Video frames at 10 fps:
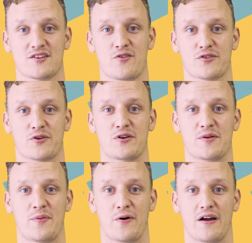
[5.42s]
to the North
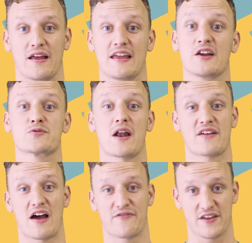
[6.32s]
Korea Report. Here's what
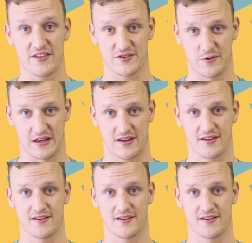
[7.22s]
I've got for you this week.